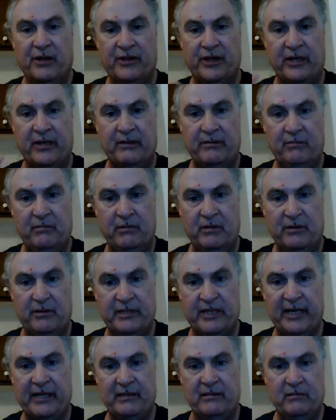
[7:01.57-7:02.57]
then
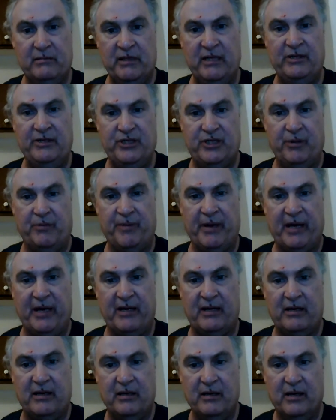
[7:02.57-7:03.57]
that leaves the
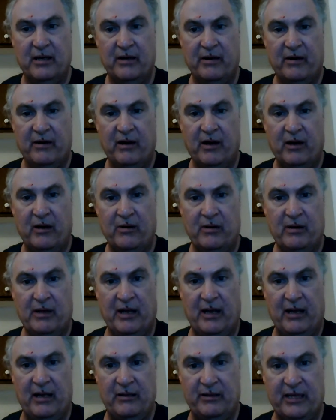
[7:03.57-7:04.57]
bank
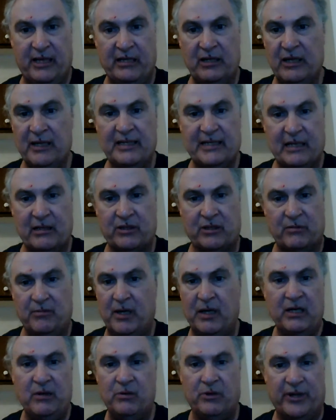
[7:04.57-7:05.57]
that lent out the
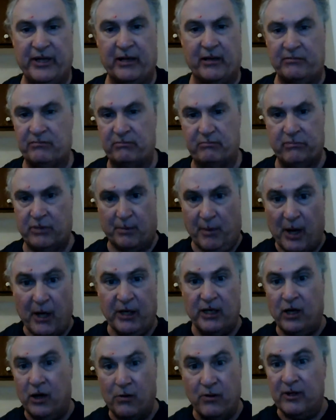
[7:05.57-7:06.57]
money without the
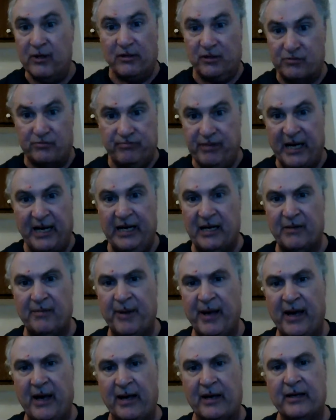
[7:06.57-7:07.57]
money. No one's paying it
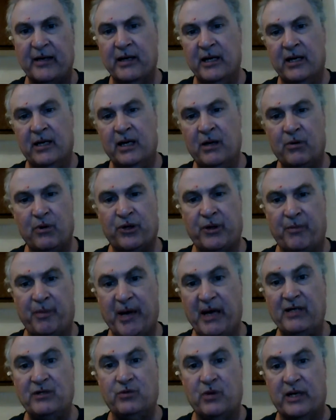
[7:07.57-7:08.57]
back. And what the
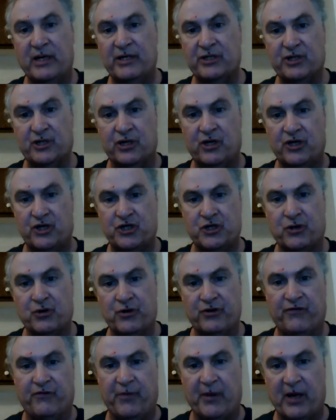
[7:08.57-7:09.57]
banks want is an
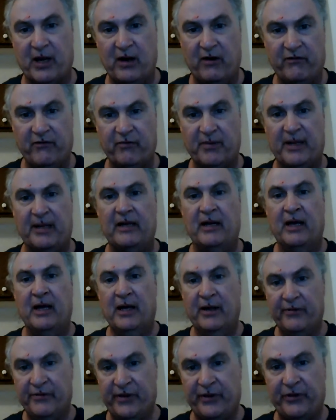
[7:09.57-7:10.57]
assurance from the government
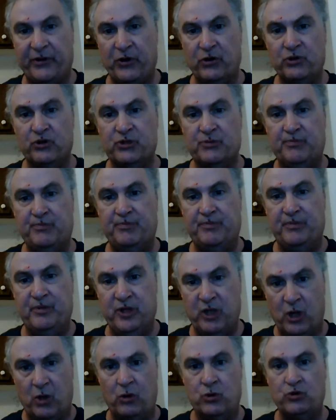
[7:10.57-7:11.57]
that those
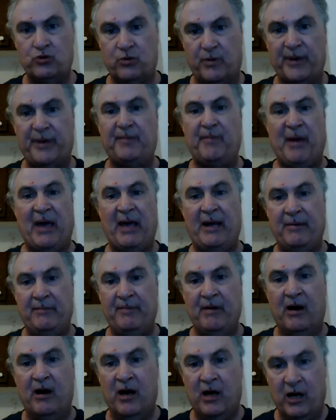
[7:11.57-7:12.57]
loans will be
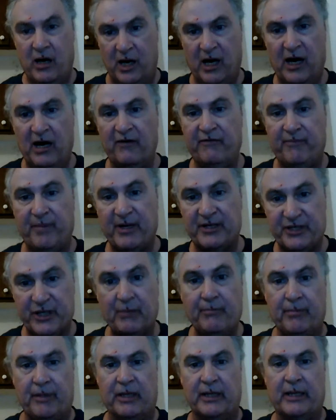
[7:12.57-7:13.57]
paid off by
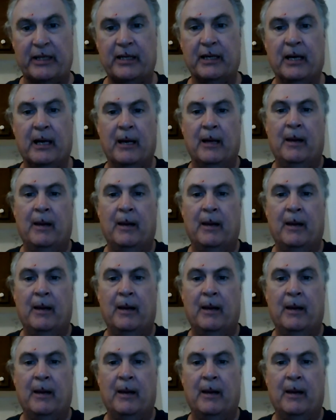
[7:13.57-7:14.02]
somebody.